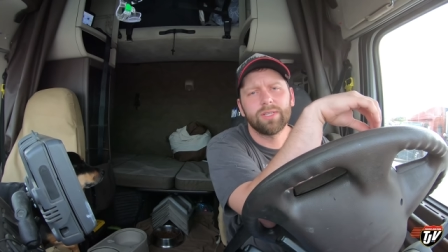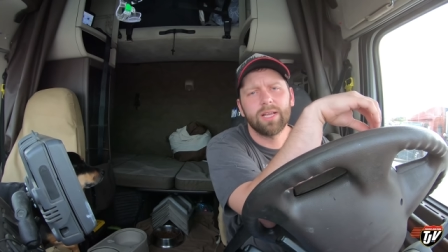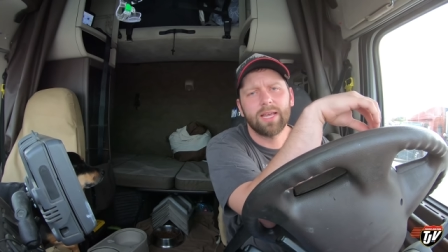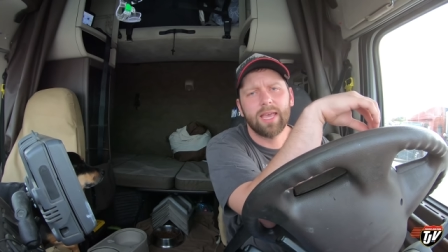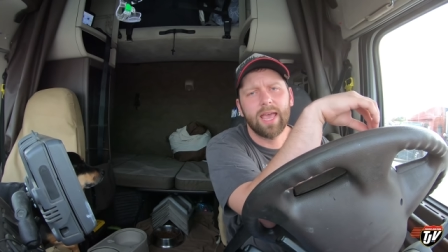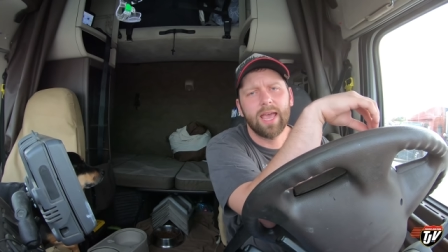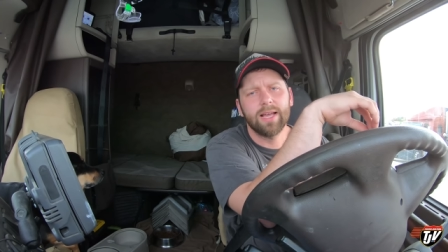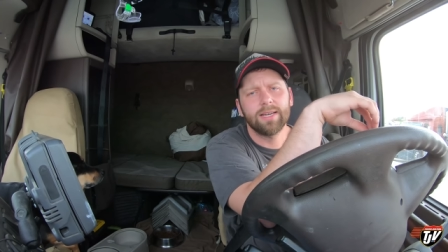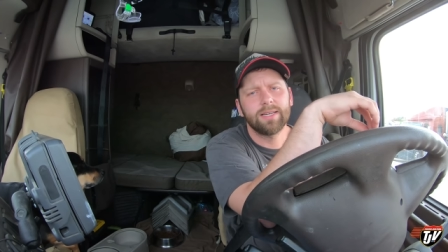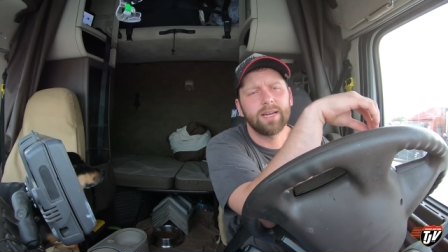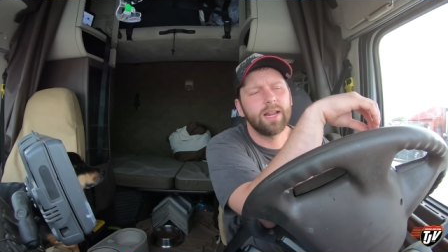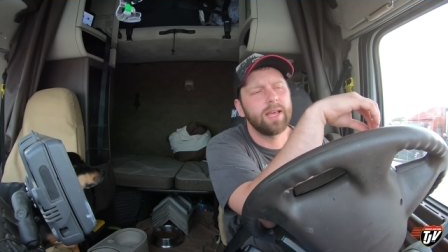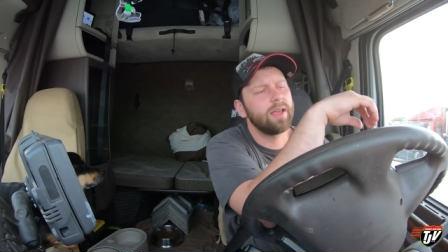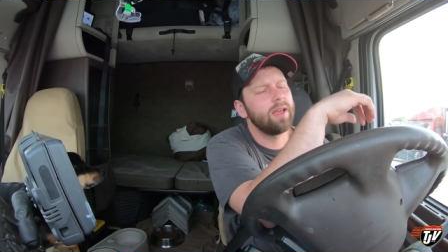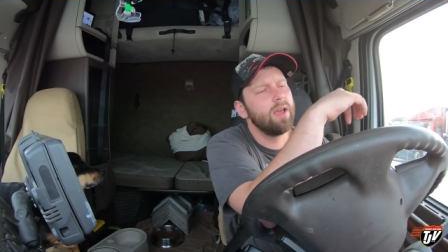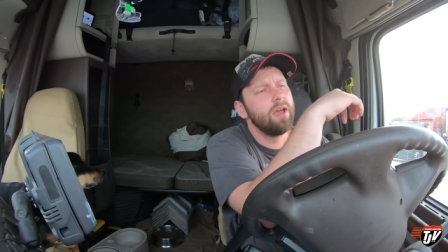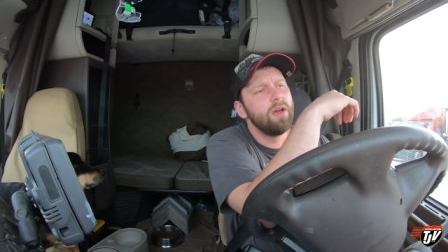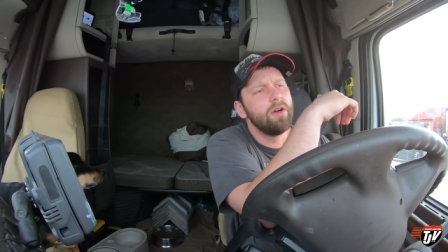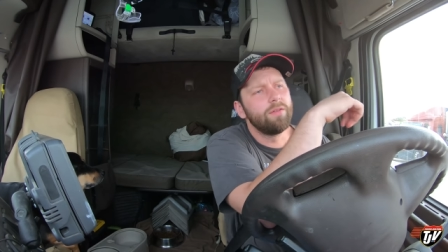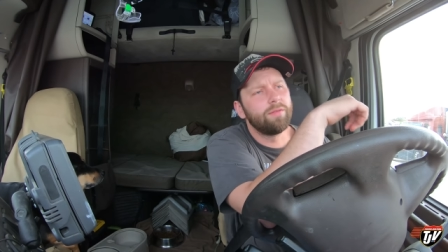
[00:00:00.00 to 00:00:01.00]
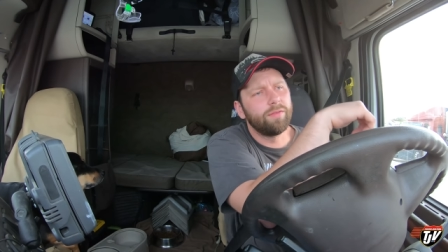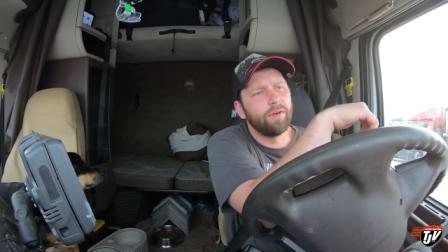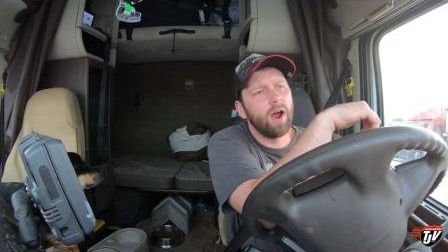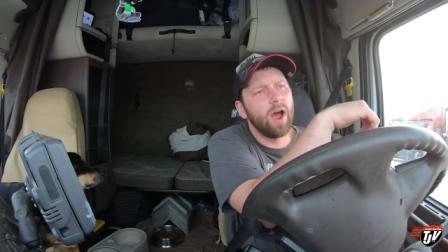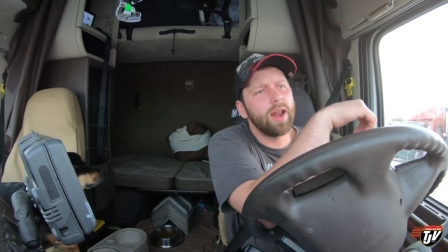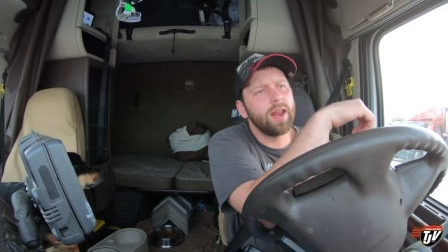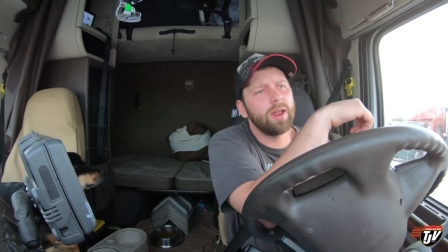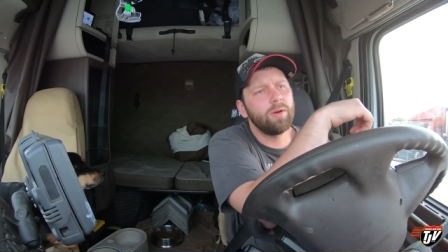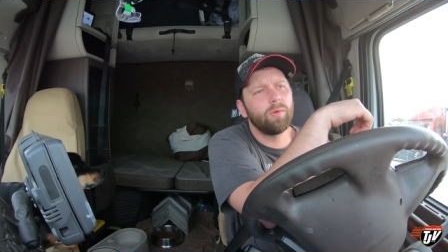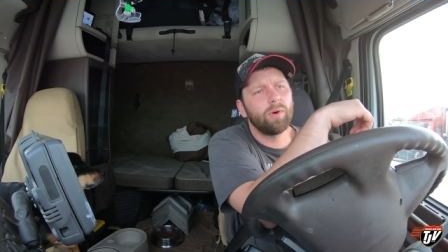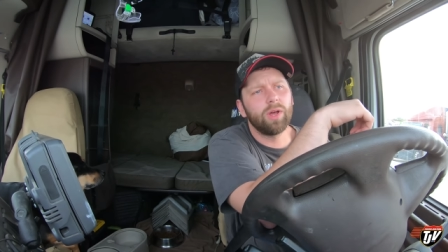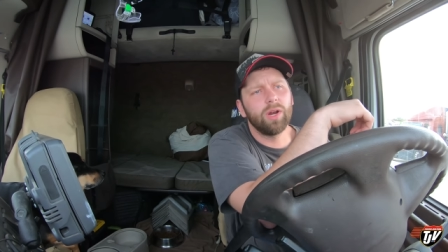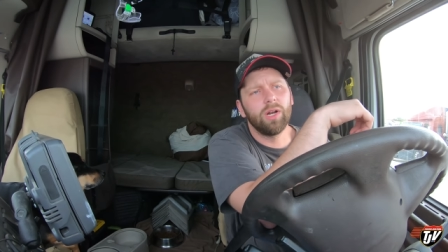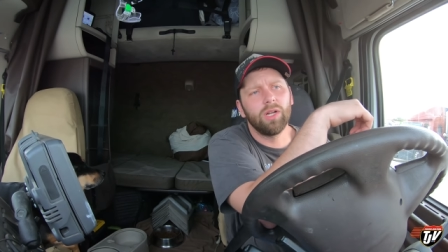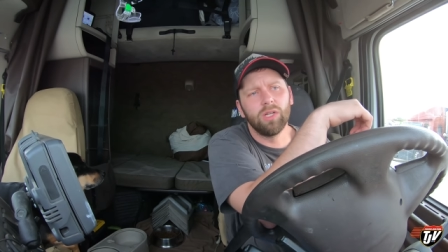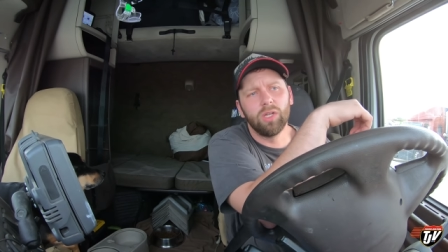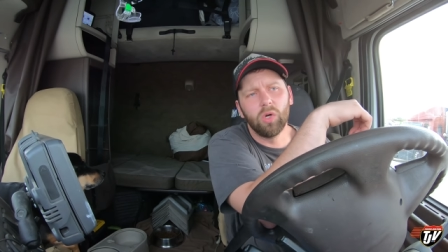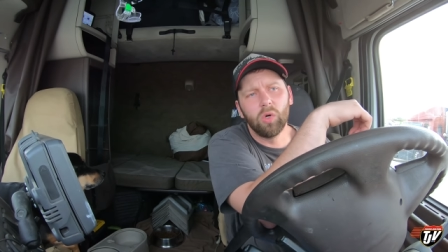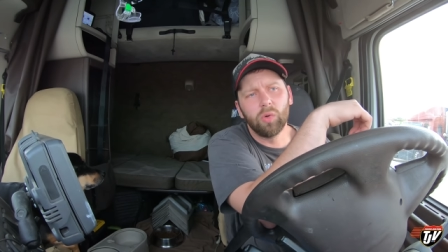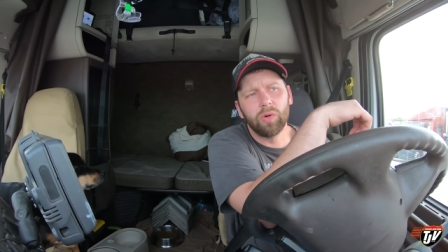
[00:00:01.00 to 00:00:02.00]
as I can today. Friday, we're
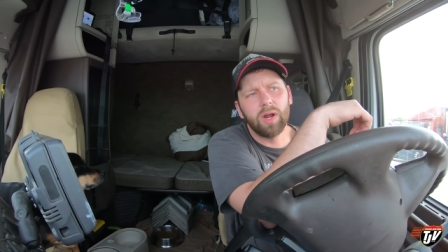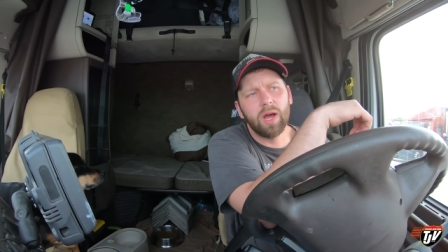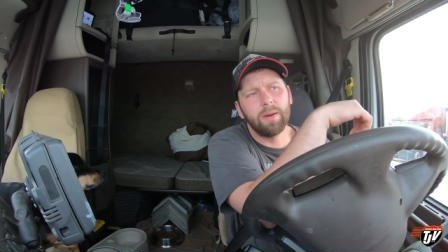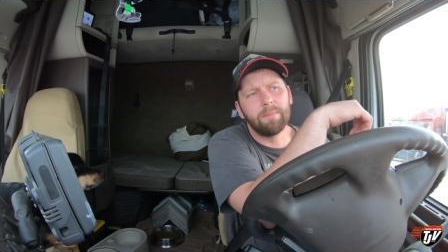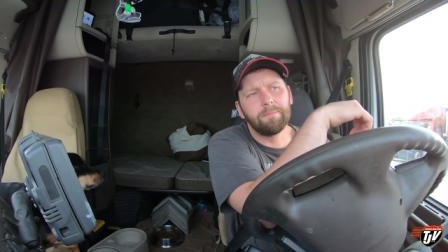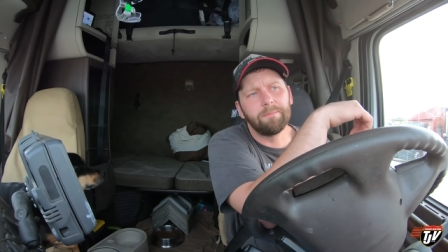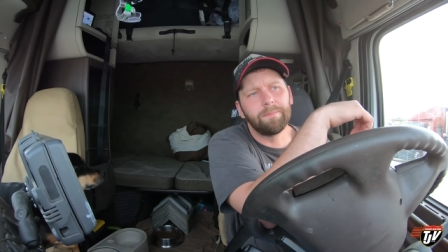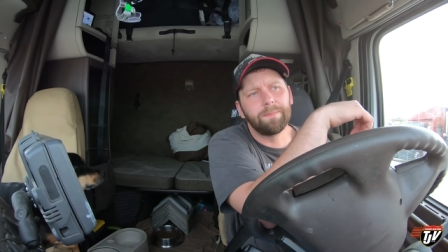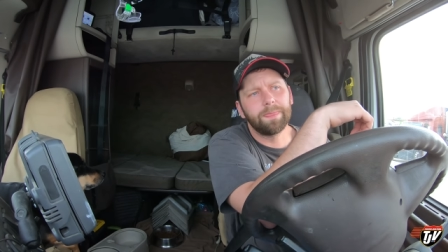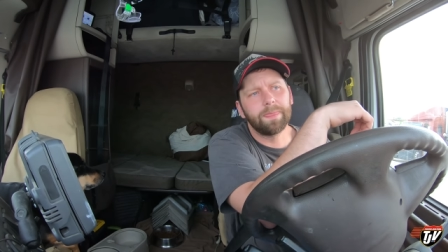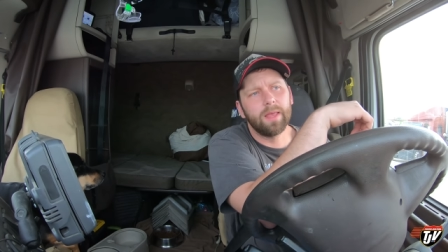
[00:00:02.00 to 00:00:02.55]
gonna load up.